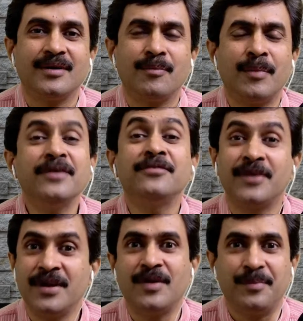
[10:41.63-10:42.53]
my
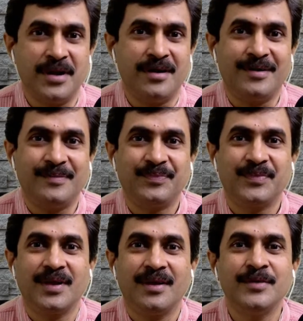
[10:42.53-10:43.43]
free webinar,
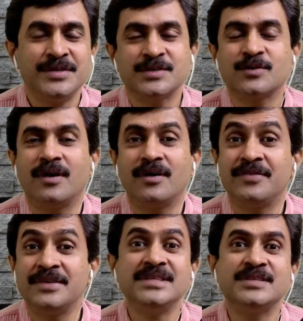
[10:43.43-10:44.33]
which is called
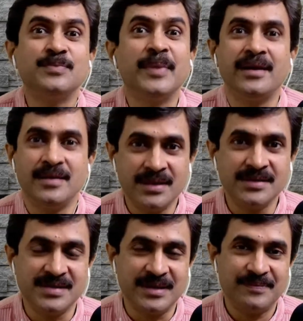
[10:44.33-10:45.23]
Physics Made
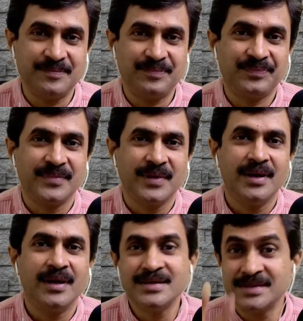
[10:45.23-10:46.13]
Easy.
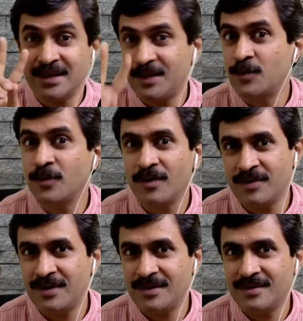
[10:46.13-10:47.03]
It is a
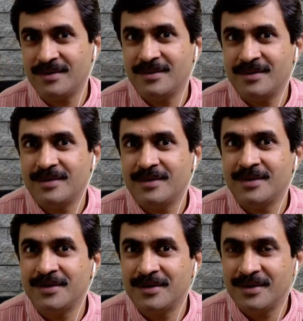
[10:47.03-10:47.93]
2-hour
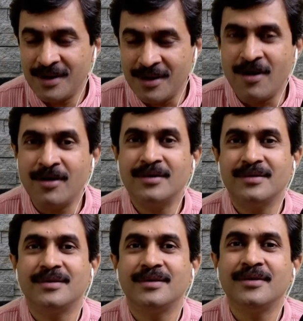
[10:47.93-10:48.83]

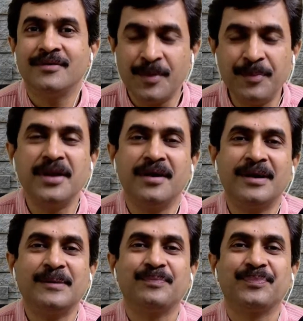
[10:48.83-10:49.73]
long
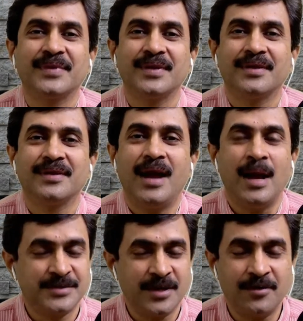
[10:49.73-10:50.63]
webinar,
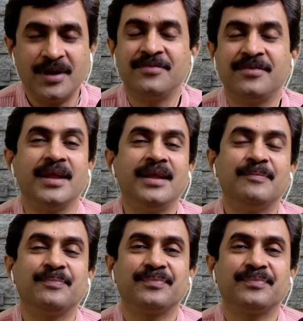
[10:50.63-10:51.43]
absolutely free.